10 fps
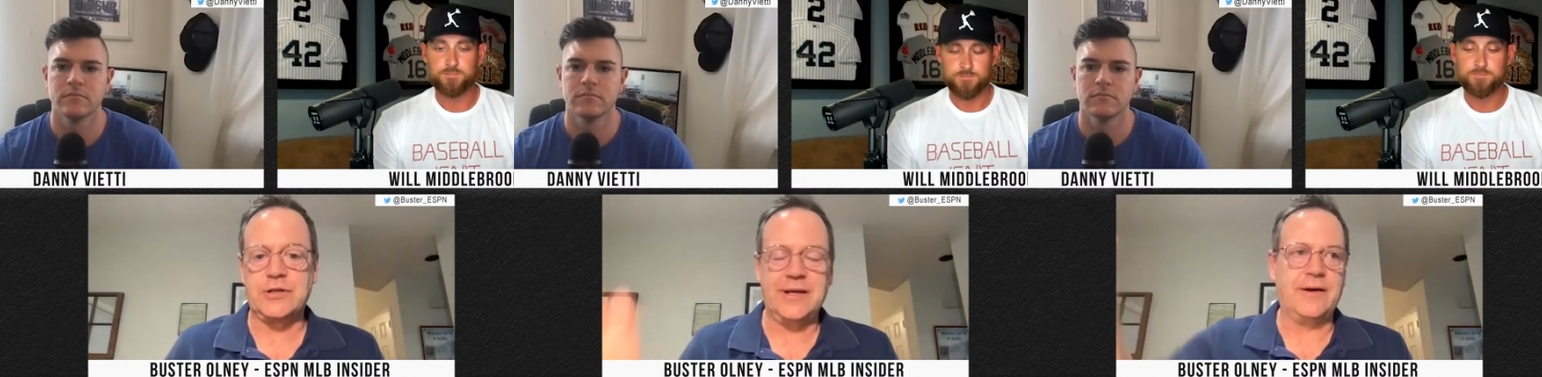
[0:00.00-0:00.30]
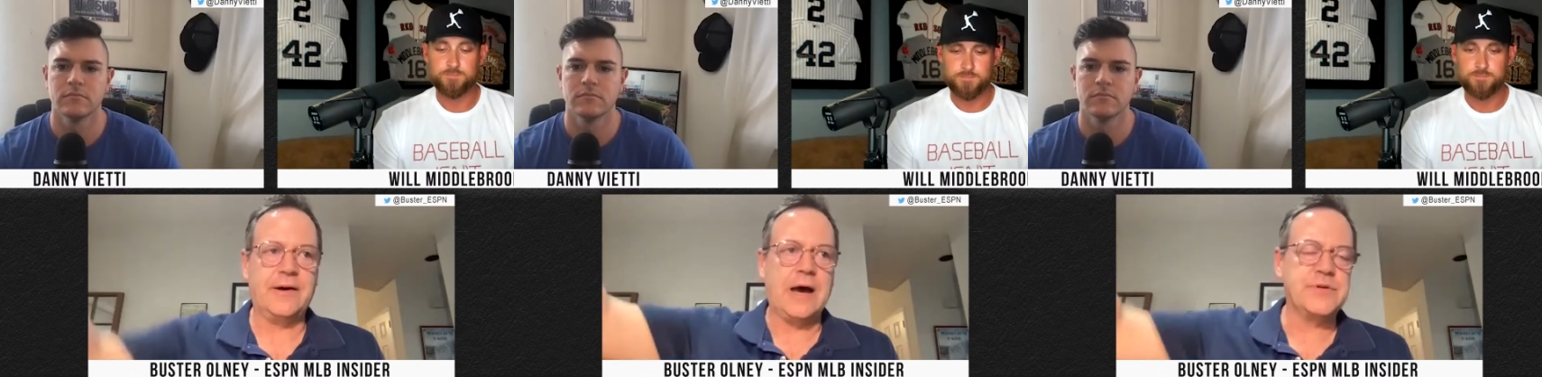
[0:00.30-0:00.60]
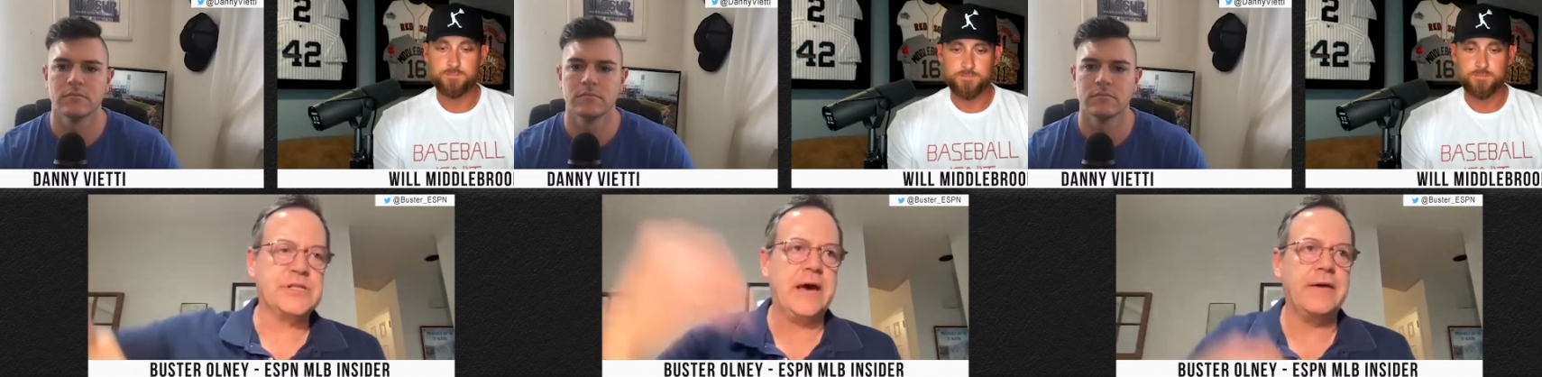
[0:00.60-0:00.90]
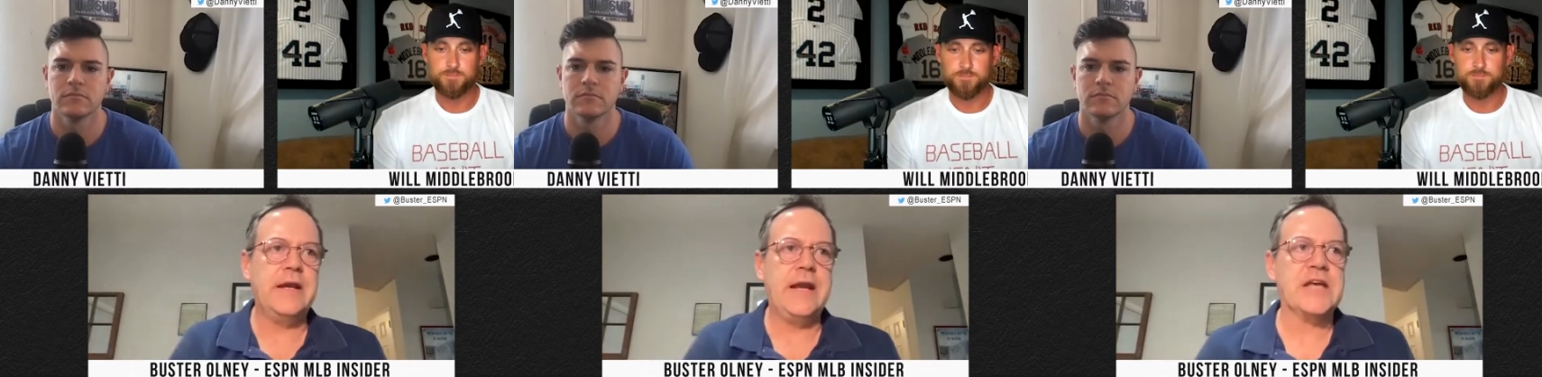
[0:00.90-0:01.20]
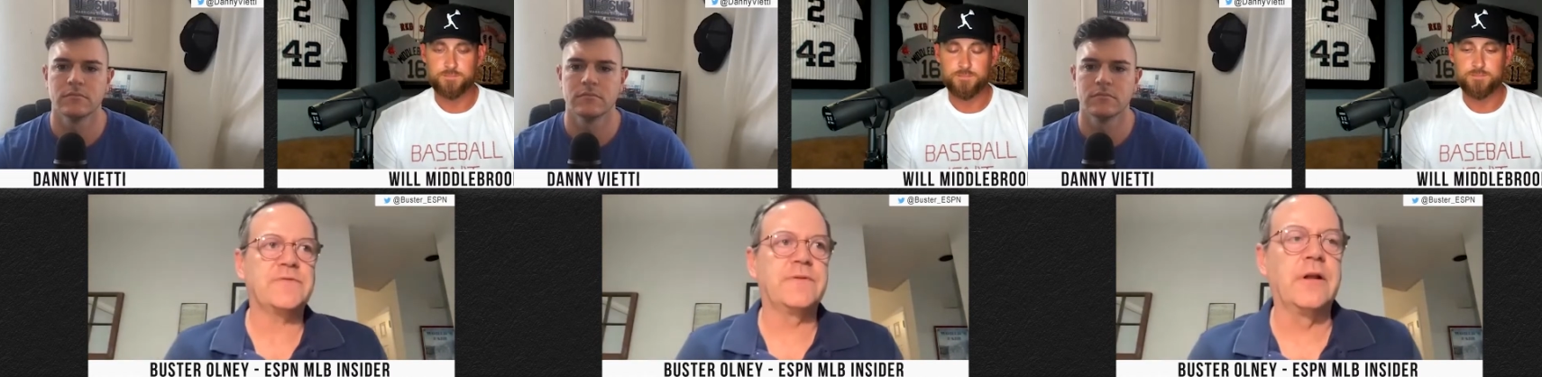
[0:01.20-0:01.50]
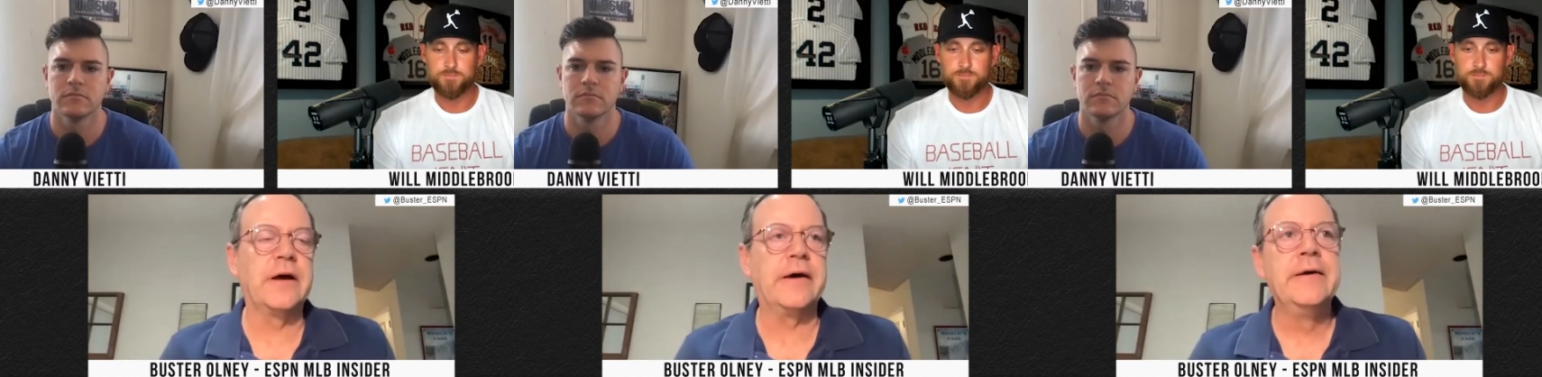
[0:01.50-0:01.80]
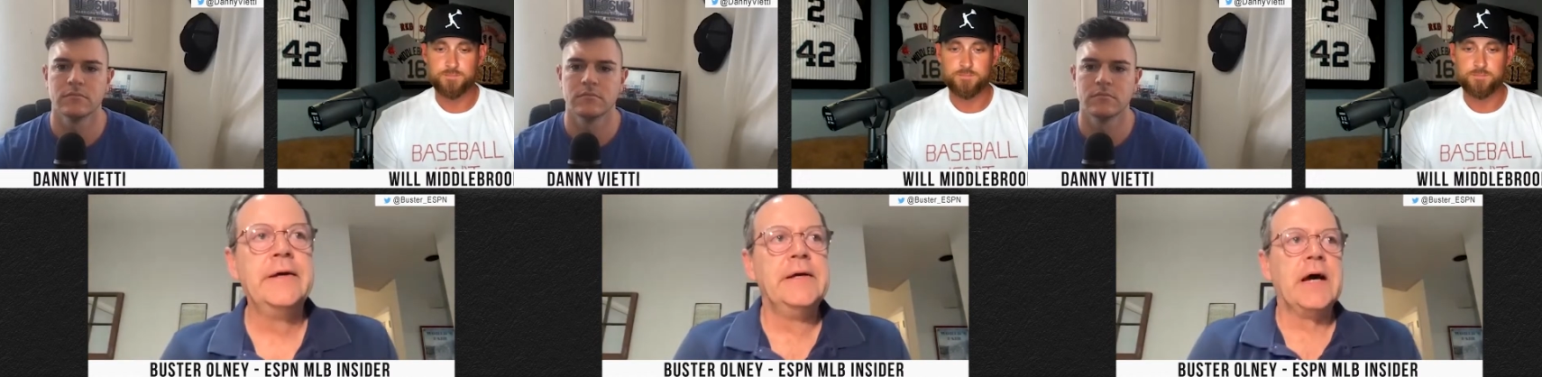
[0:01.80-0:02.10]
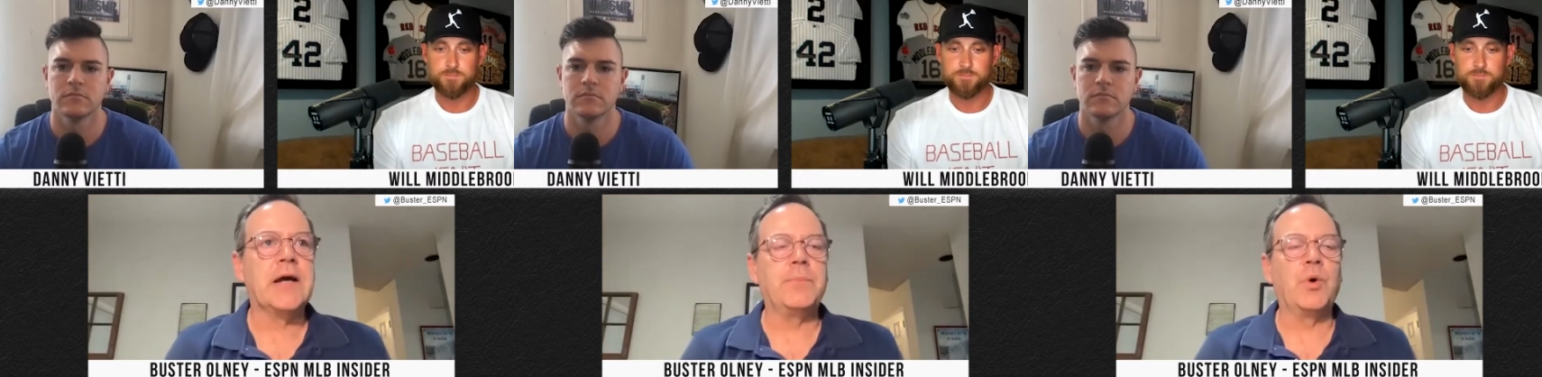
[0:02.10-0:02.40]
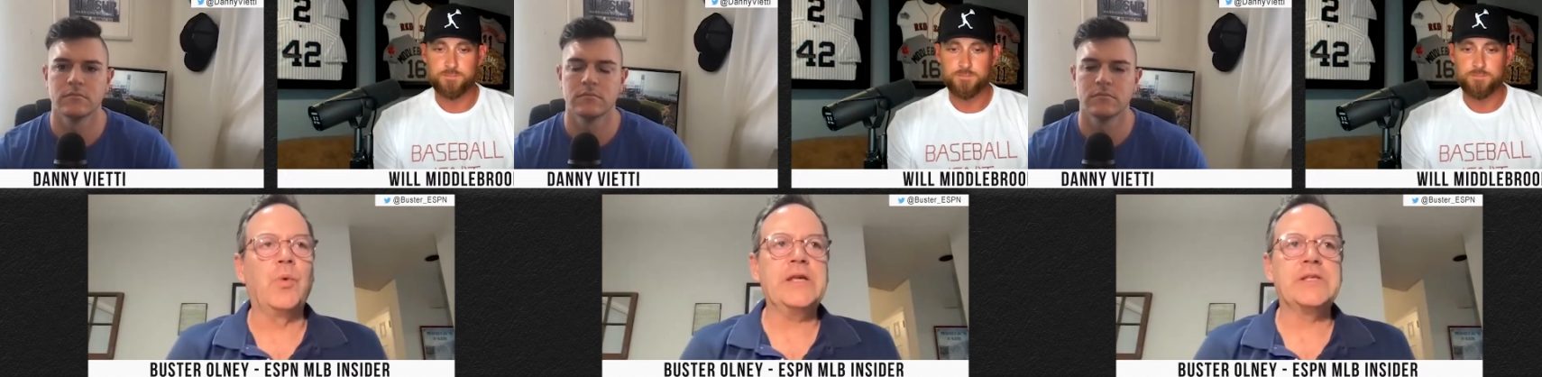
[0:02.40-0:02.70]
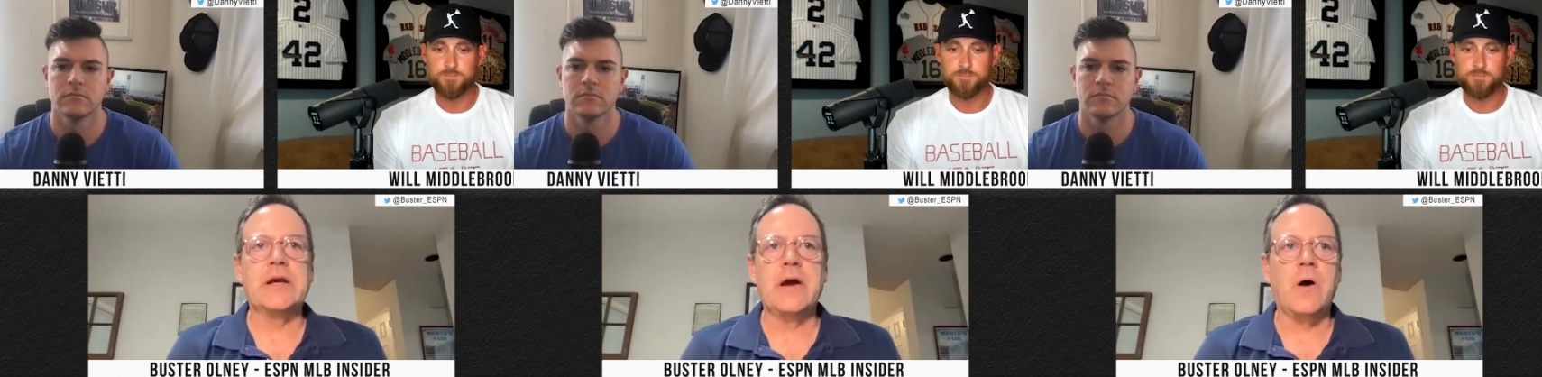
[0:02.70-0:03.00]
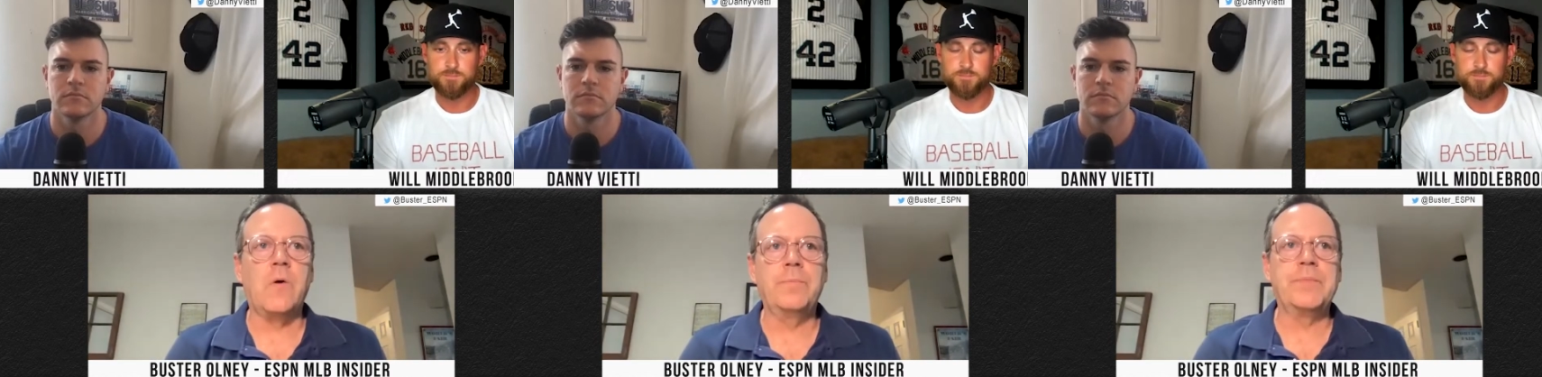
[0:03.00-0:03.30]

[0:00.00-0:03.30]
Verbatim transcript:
Speaker 1: You know, I was down in Nashville uh, a couple of weeks ago.